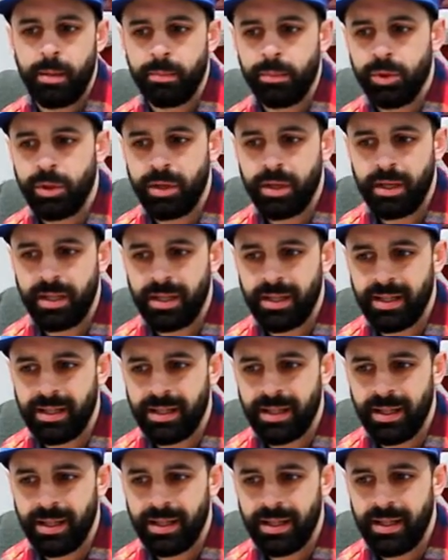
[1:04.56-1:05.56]
You
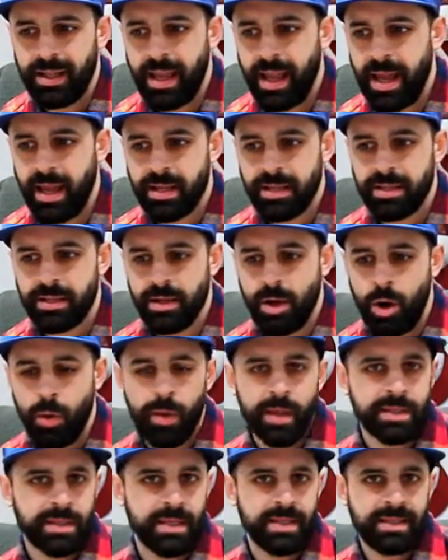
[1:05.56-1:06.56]
can't
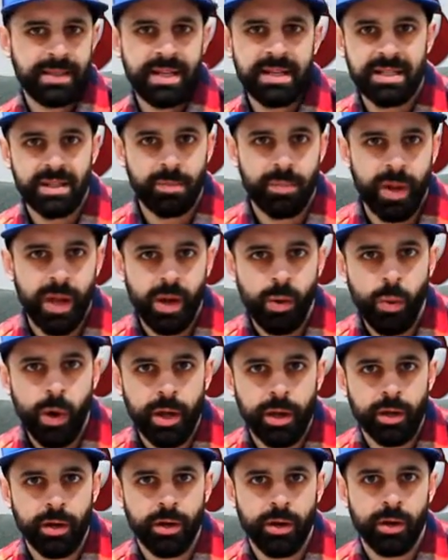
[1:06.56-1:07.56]
always anticipate
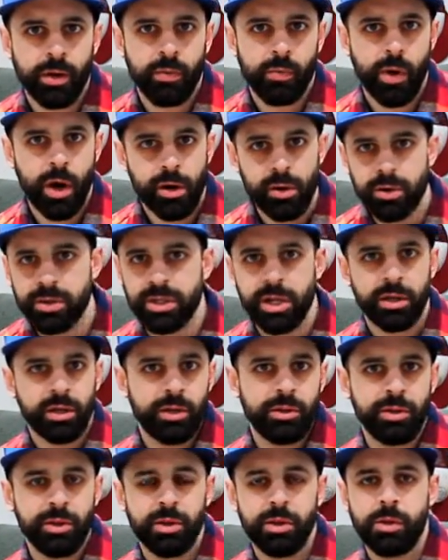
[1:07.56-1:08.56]
what your runner's going
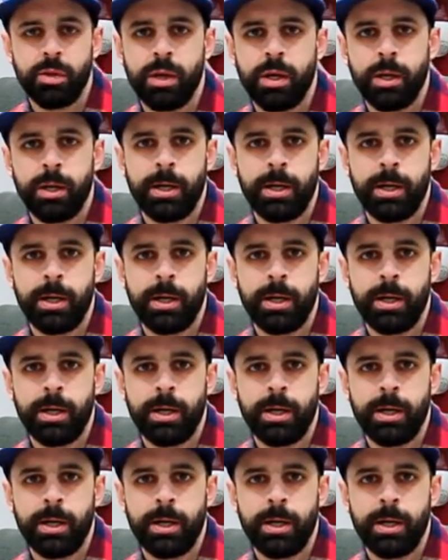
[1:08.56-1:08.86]
to do